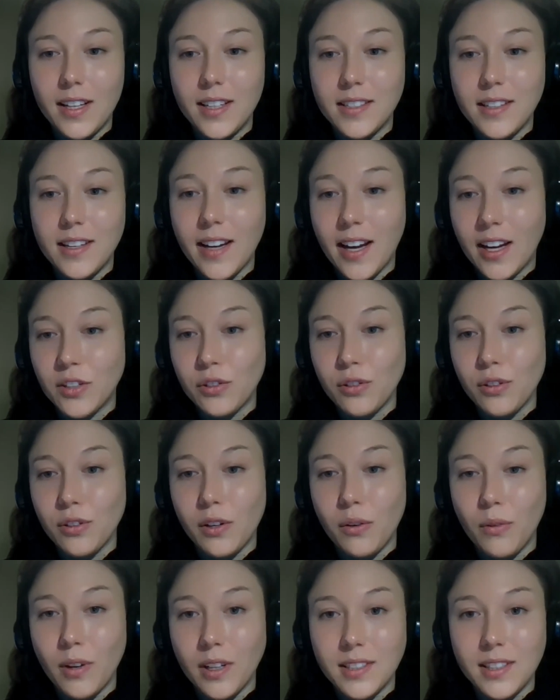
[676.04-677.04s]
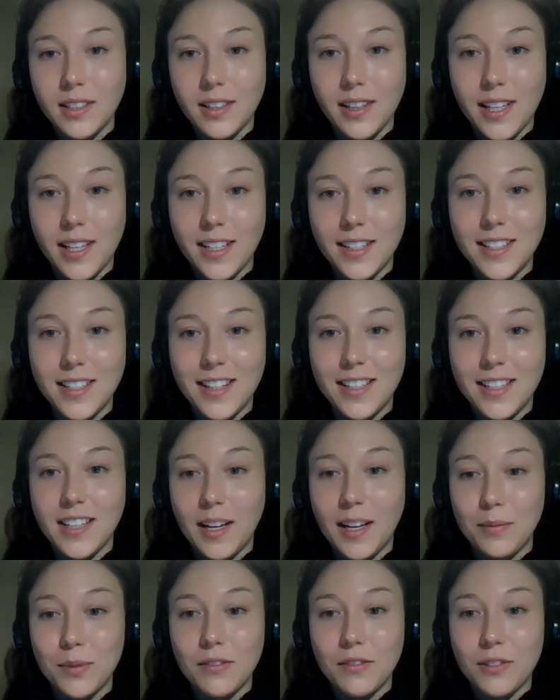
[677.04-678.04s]
isn't naturally going to lead to the
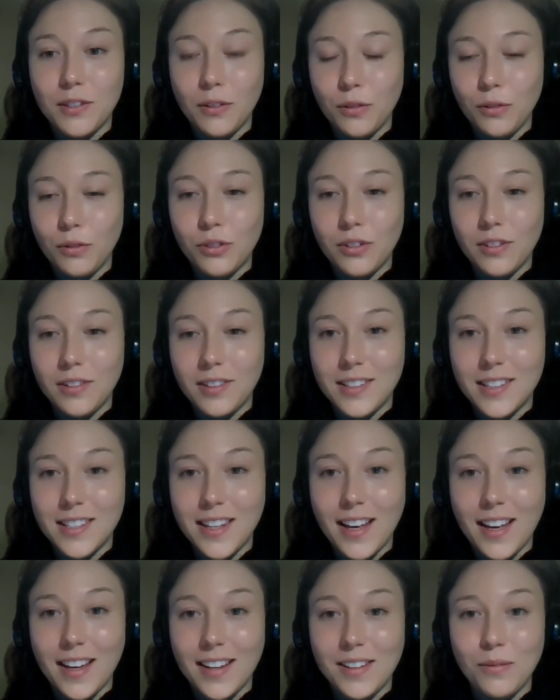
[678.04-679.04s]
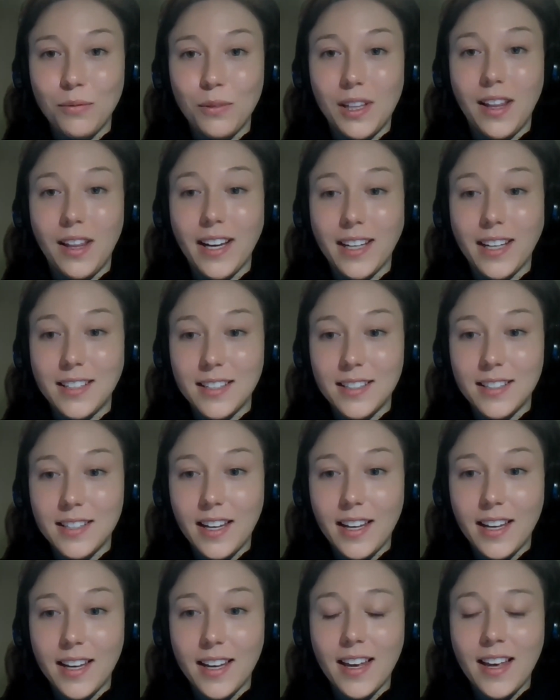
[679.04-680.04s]
types of solutions that we'd like to
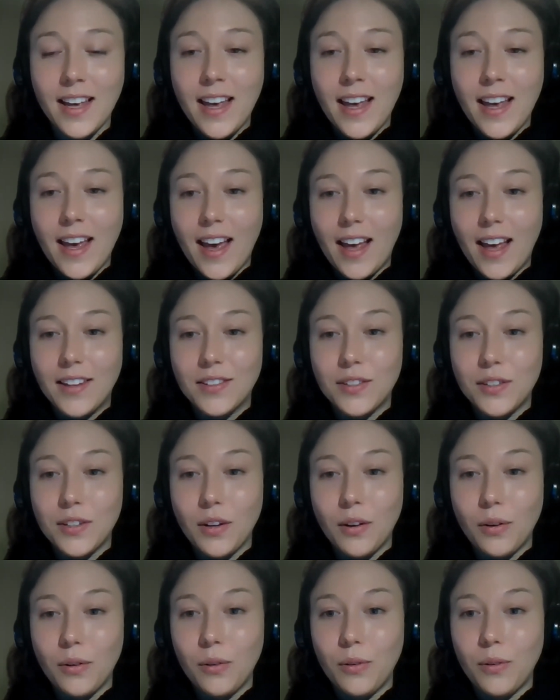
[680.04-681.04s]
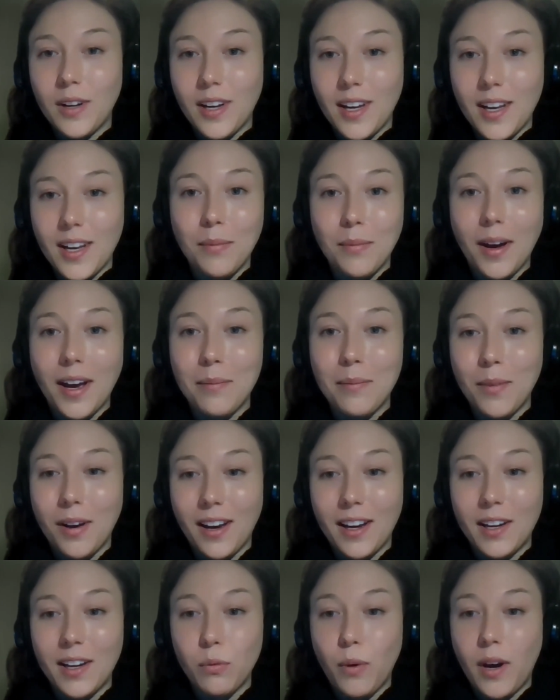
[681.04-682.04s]
see. And so in my
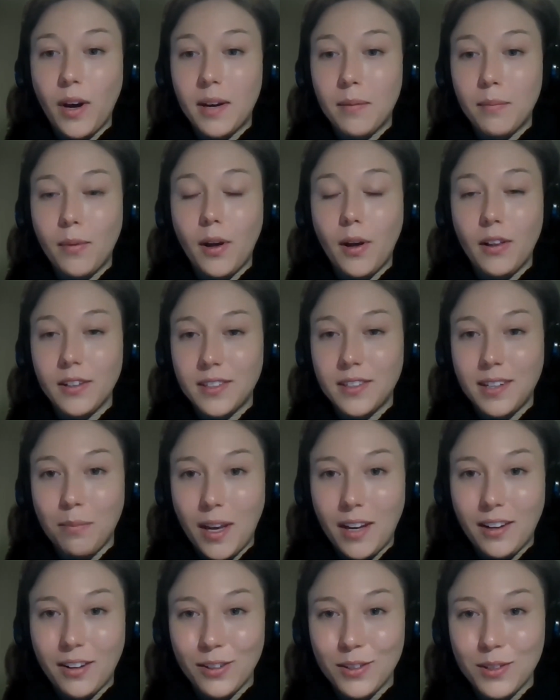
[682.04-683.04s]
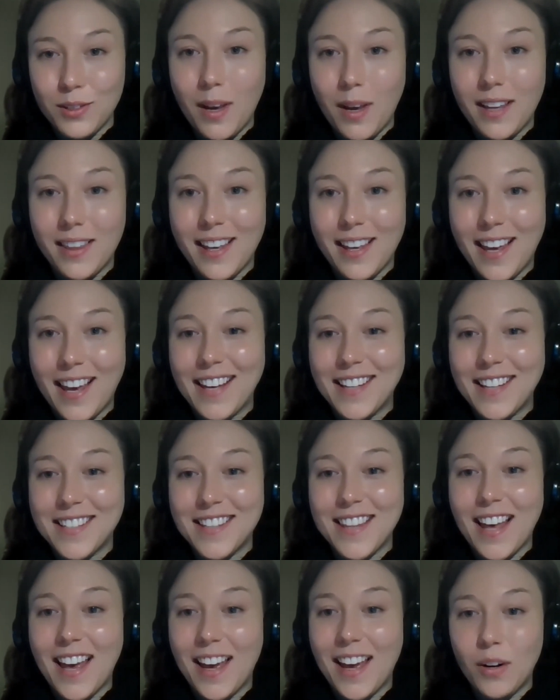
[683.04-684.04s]
mind, when policymakers make the case
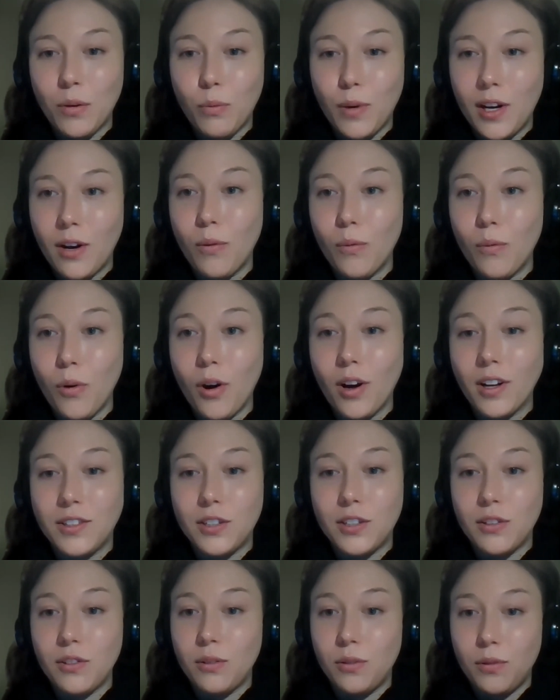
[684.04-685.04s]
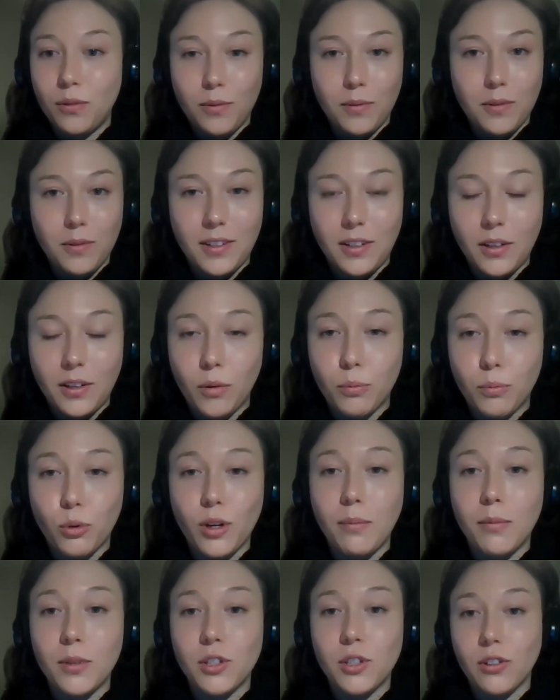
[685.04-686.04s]
that we don't want to,
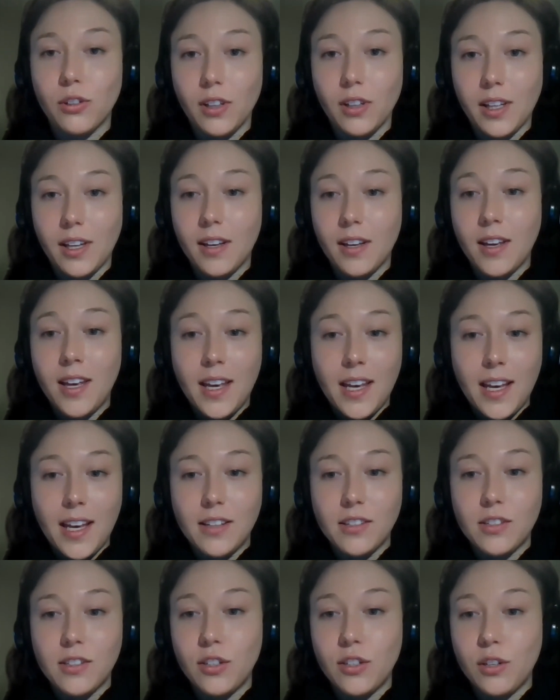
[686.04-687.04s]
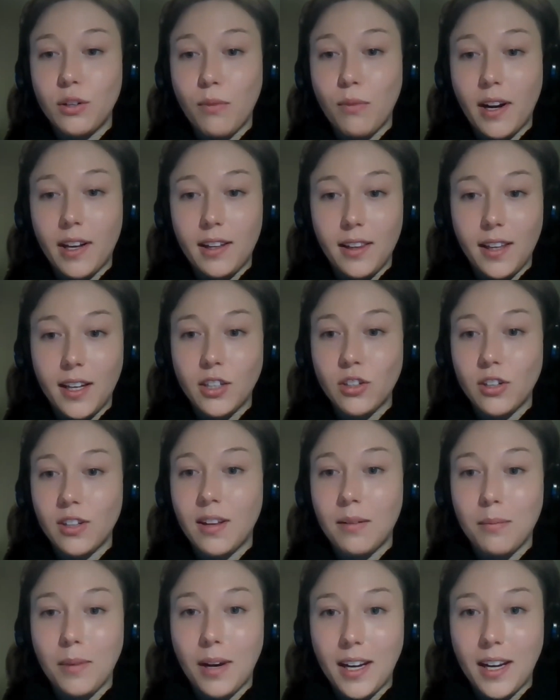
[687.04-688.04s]
prematurely institute regulation
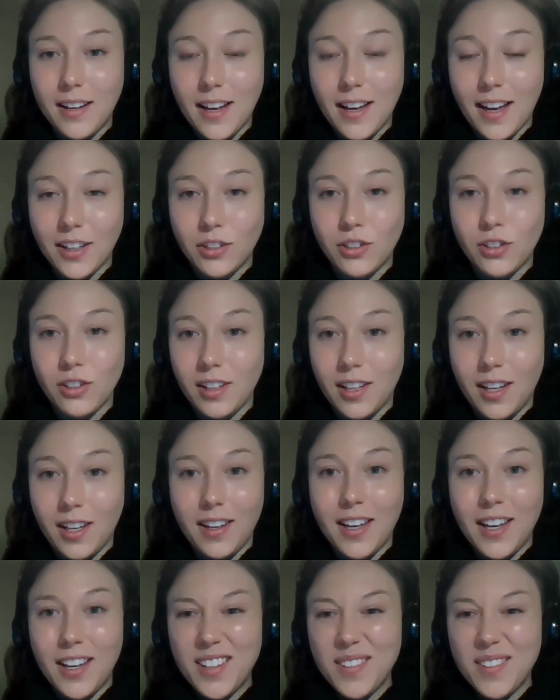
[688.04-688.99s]
that might actually